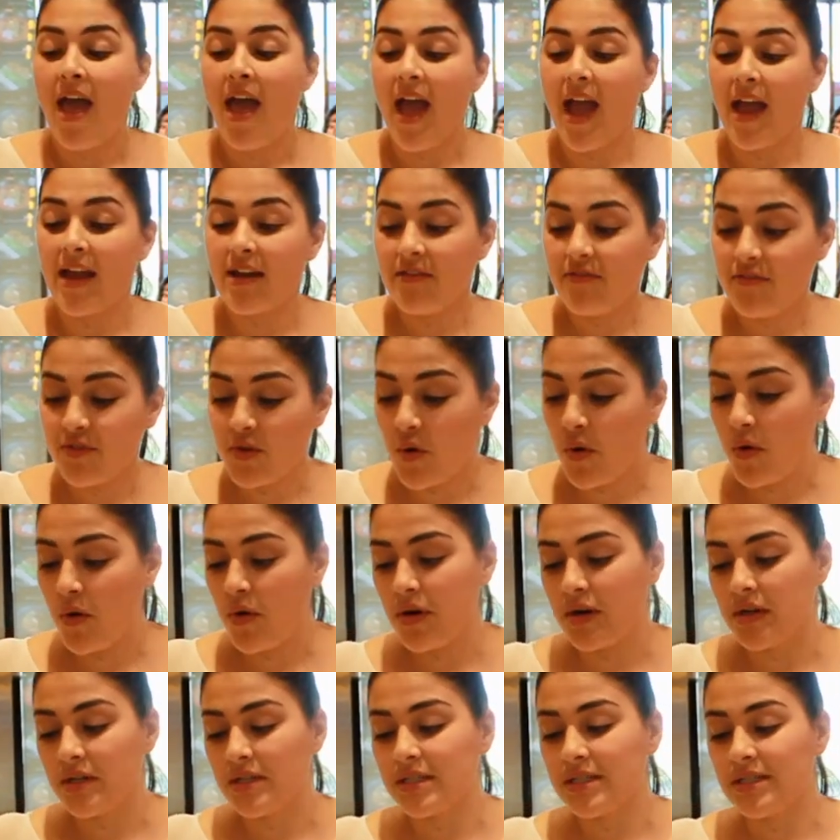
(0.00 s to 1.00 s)
And of
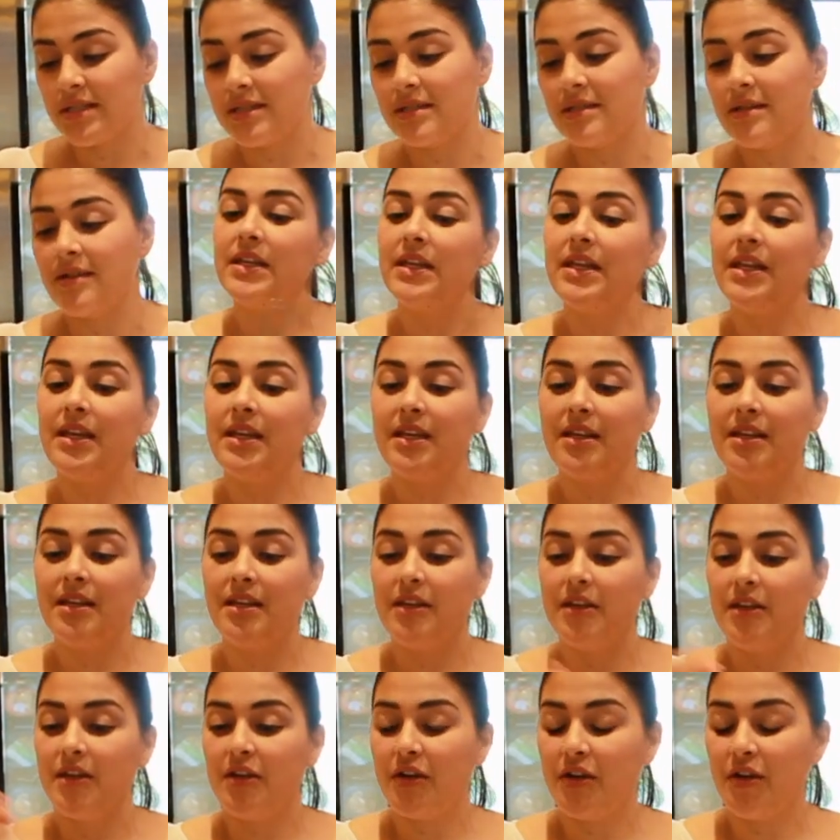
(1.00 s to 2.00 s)
course, in
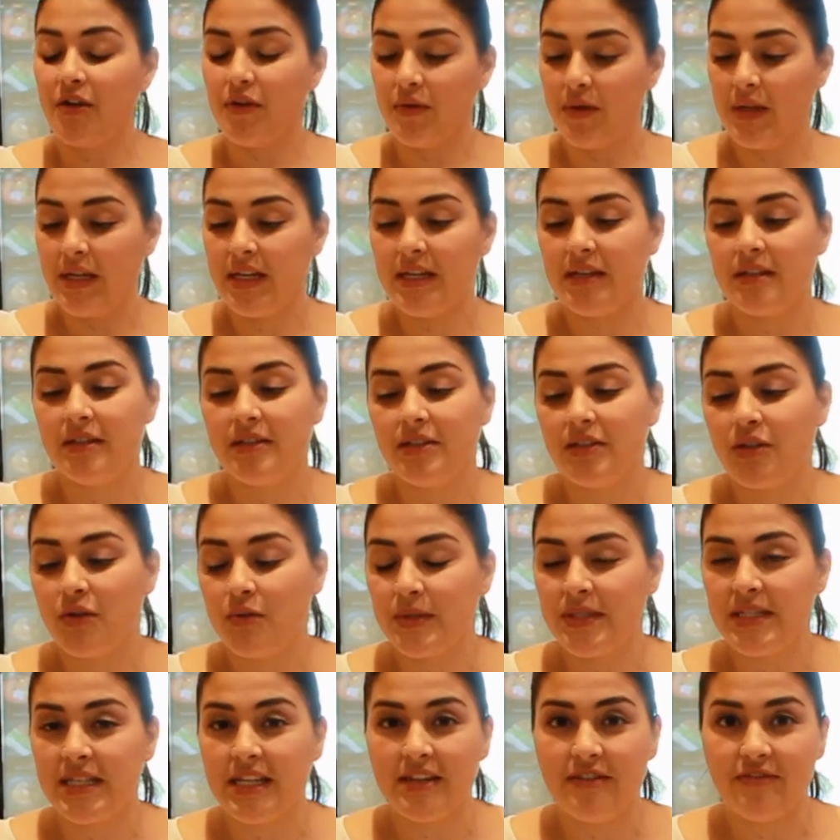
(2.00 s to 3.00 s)
Korean
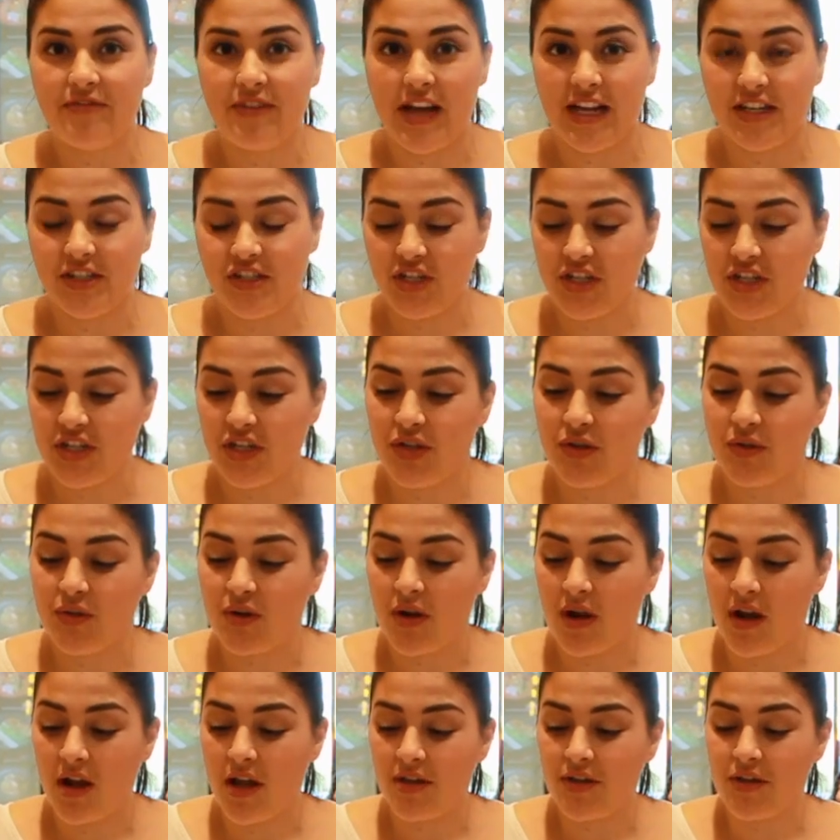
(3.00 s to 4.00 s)
cuisine fashion, you've
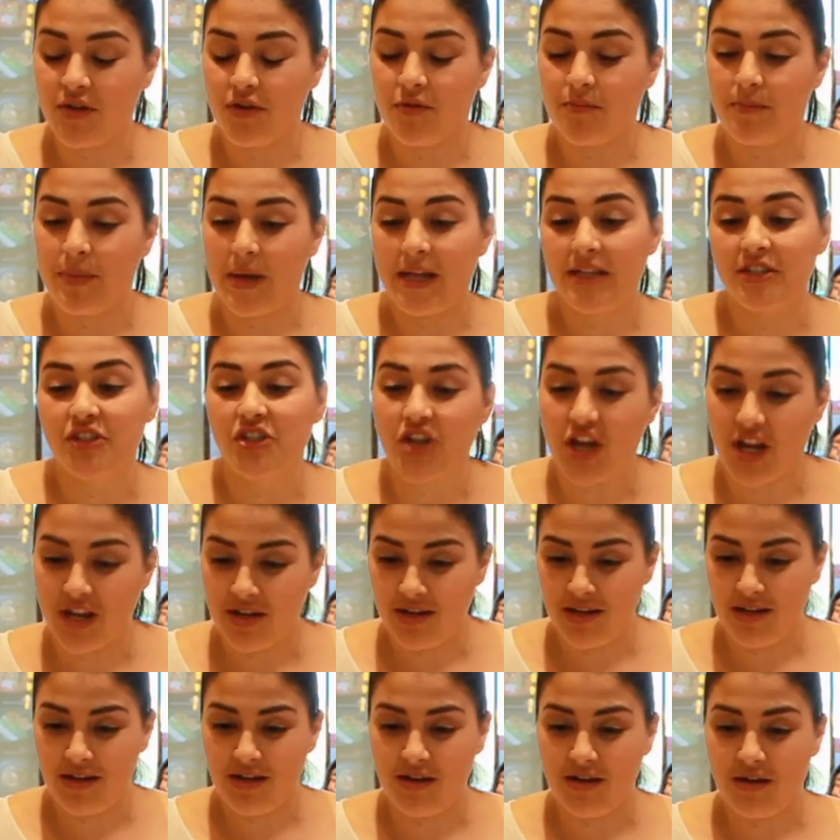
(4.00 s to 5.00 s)
got your banchan
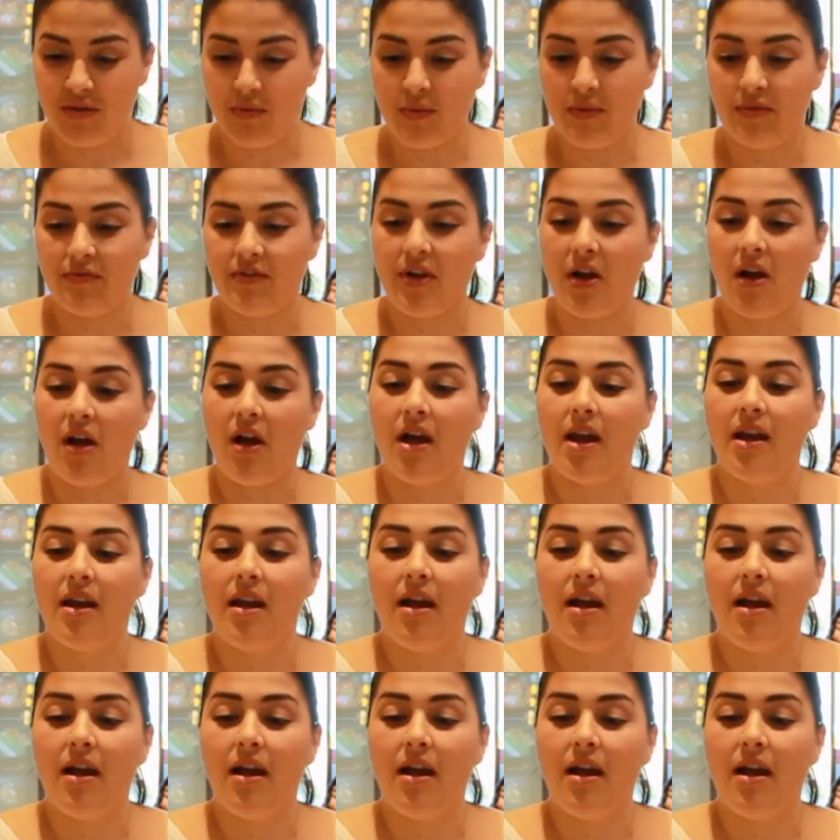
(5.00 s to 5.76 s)
here. We've got